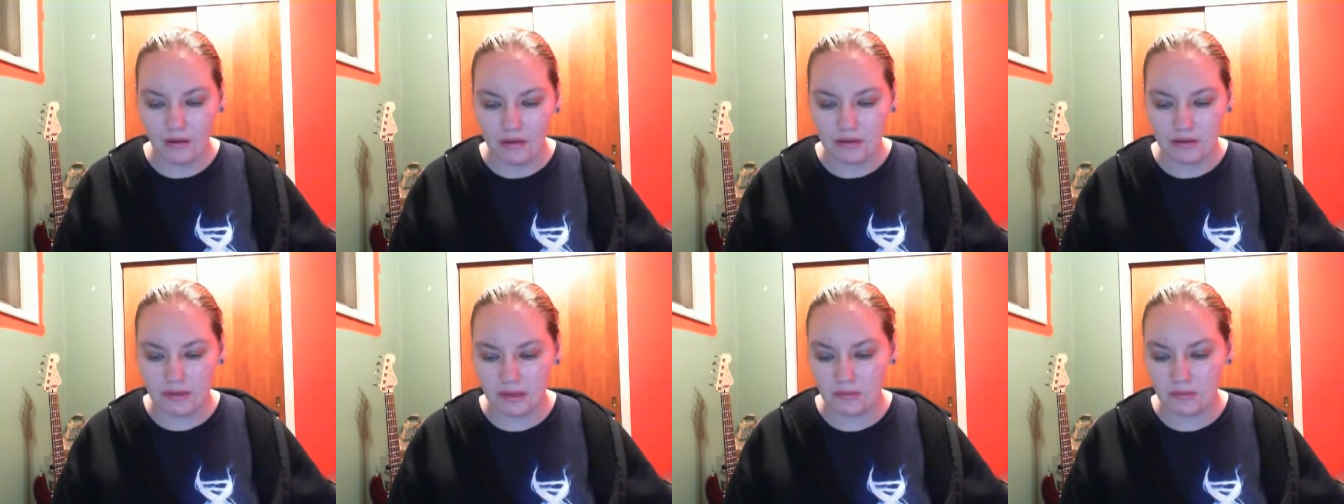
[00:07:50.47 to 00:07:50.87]

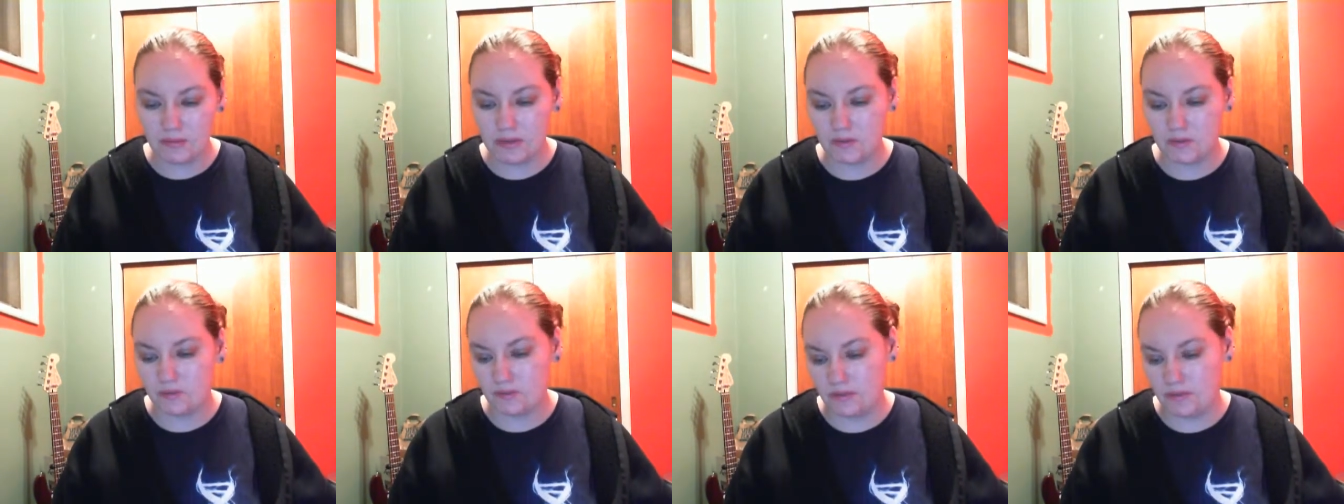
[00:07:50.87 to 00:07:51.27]
So it
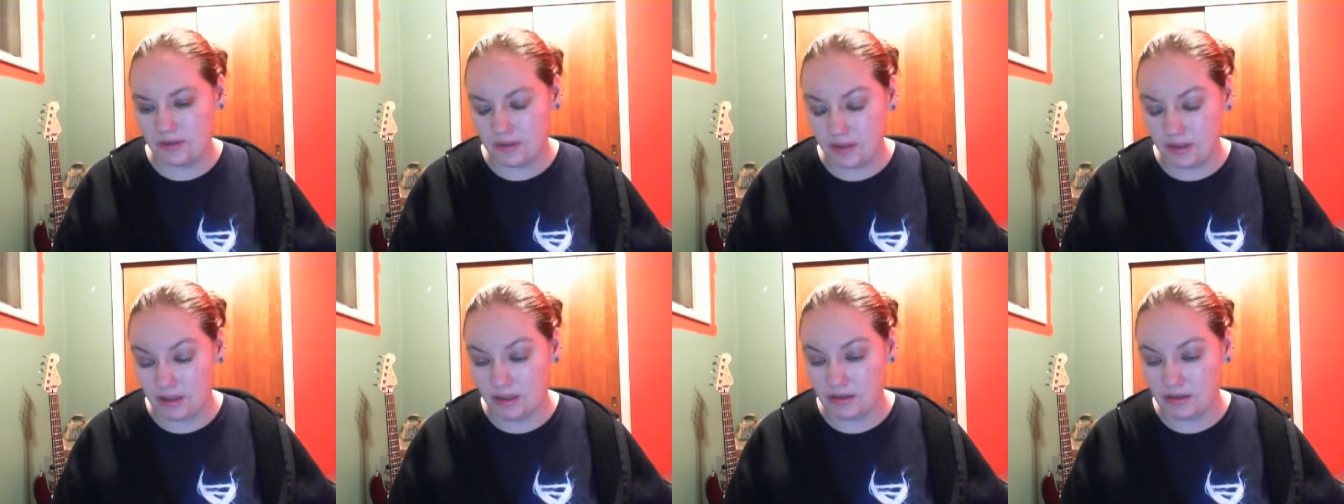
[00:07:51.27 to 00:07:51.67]
was
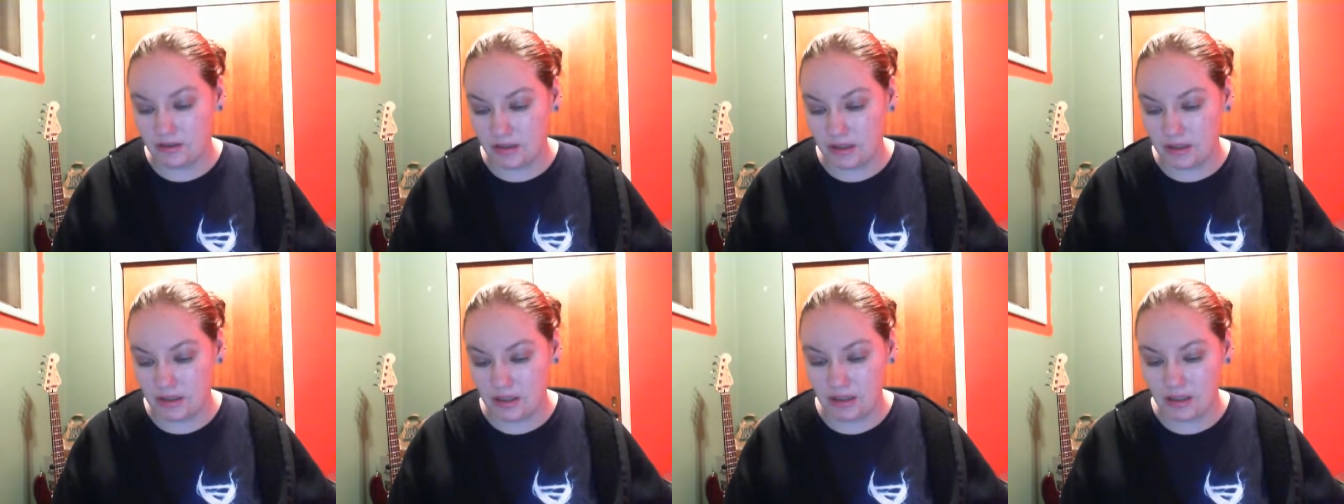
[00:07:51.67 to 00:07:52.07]

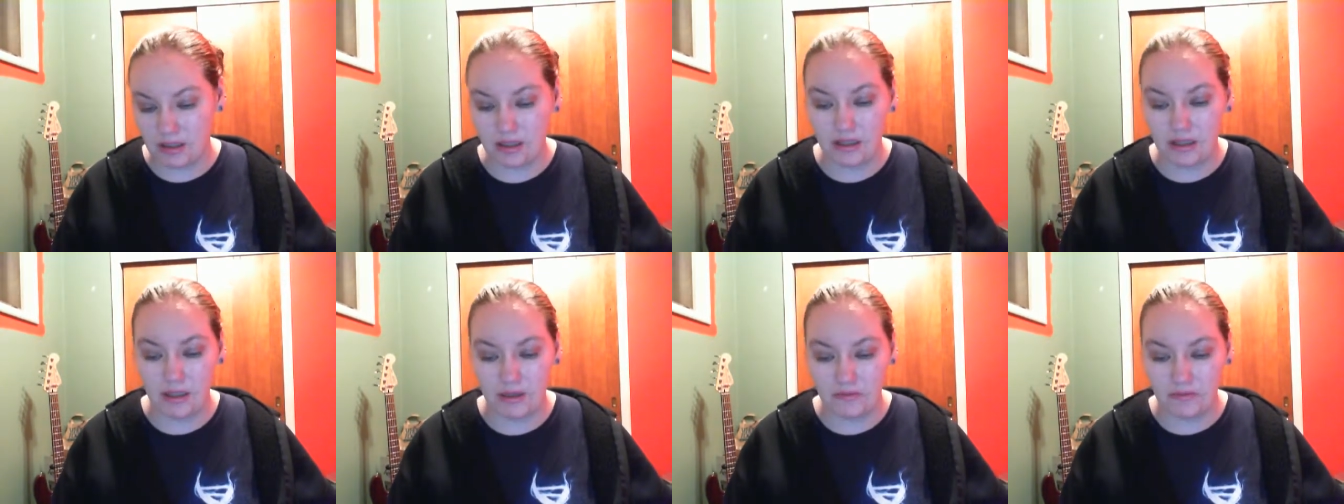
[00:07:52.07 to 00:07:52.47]

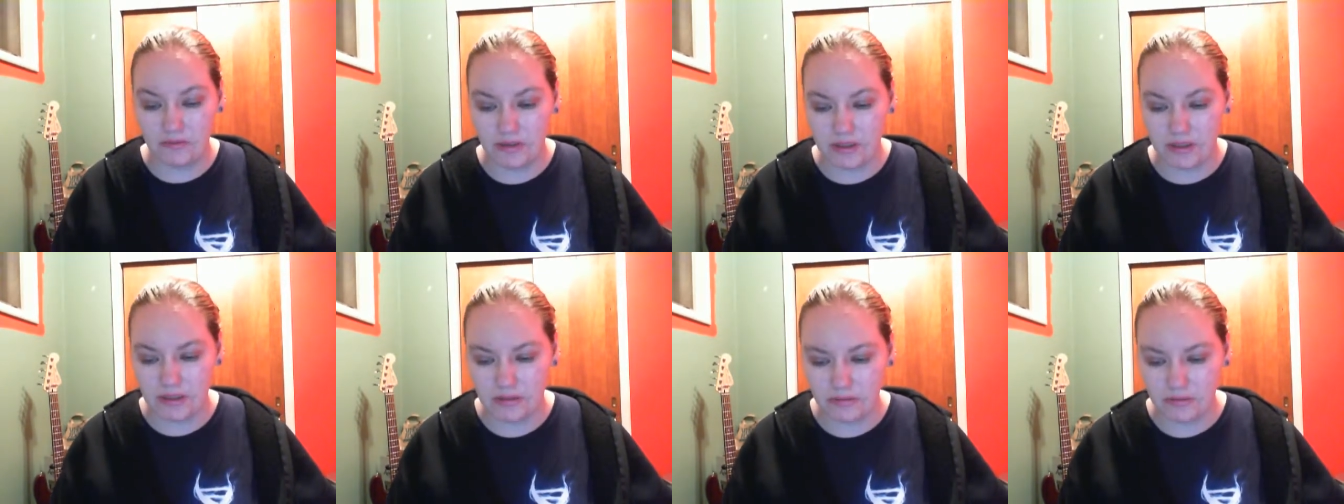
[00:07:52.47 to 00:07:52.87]
190
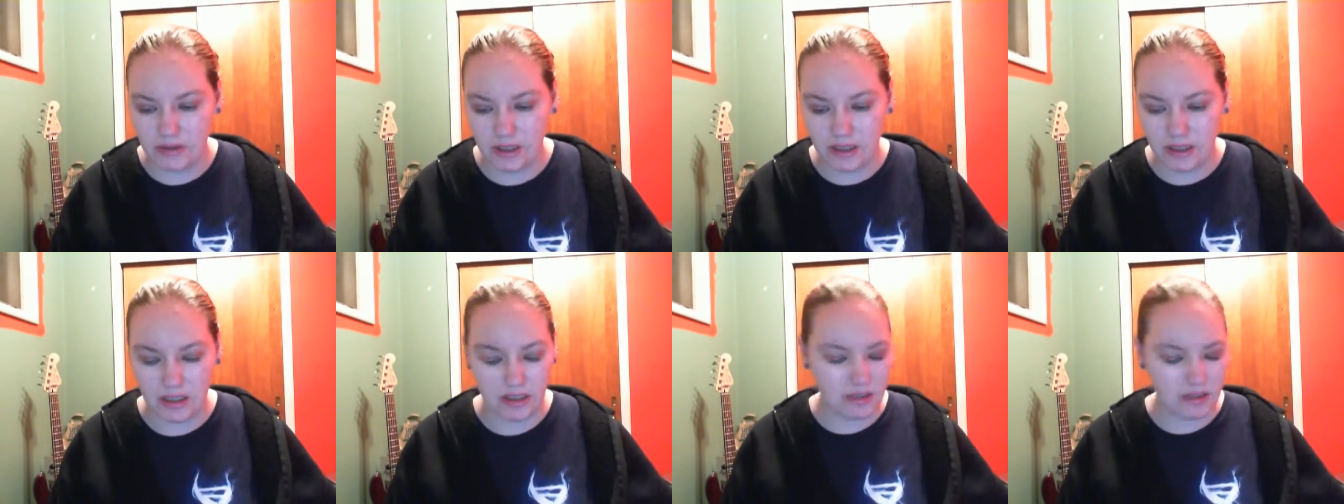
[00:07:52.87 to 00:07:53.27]
calories with
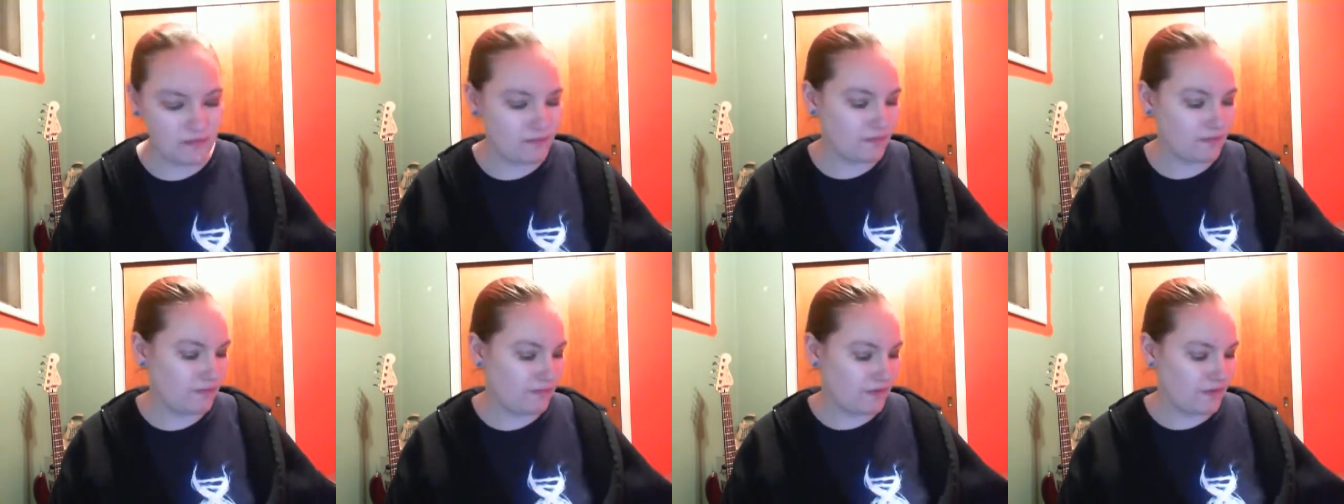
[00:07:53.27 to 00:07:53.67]
80
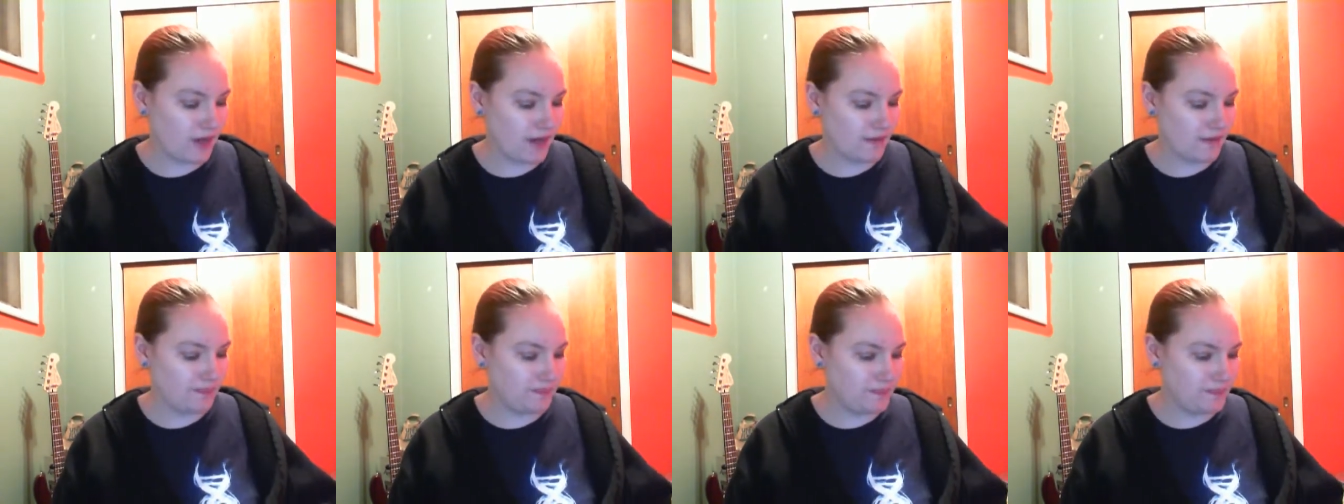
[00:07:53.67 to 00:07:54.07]
from
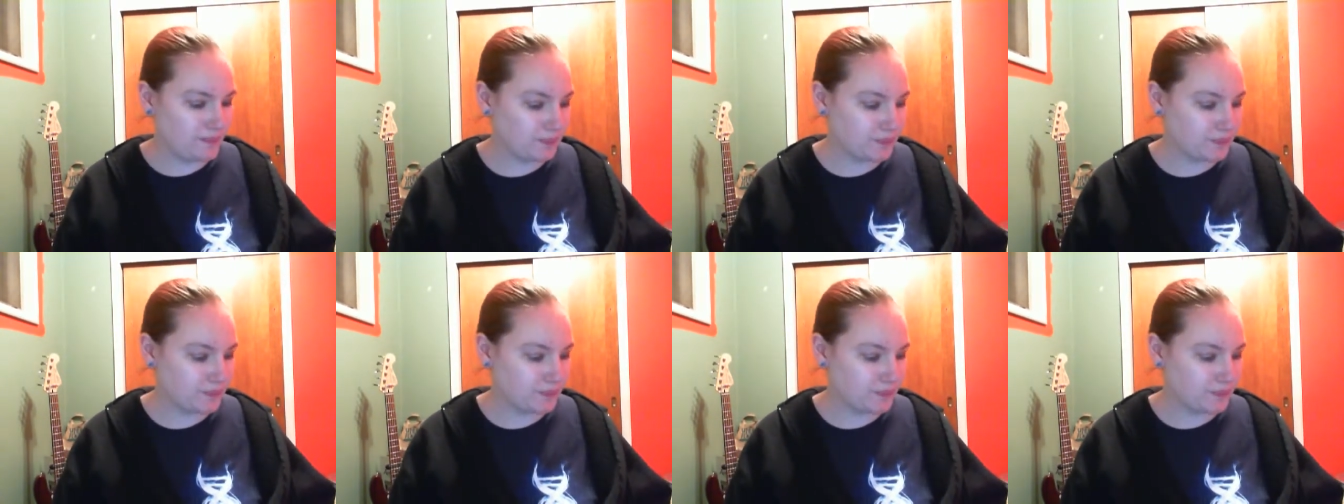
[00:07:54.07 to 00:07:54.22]
fat.